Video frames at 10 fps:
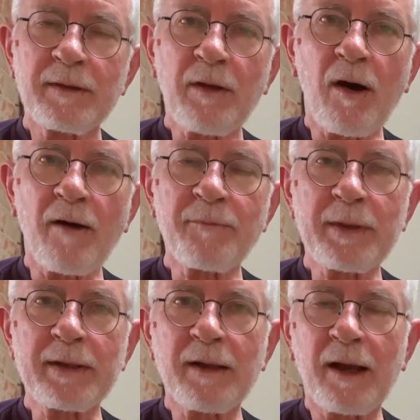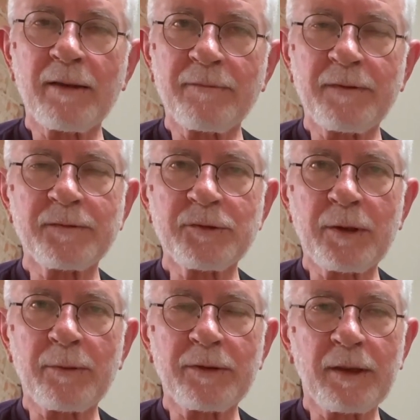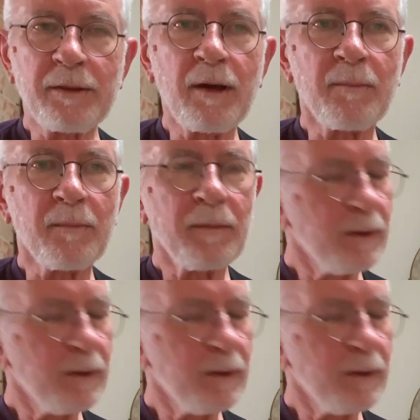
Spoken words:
the offbeat on the 5th string with the thumb.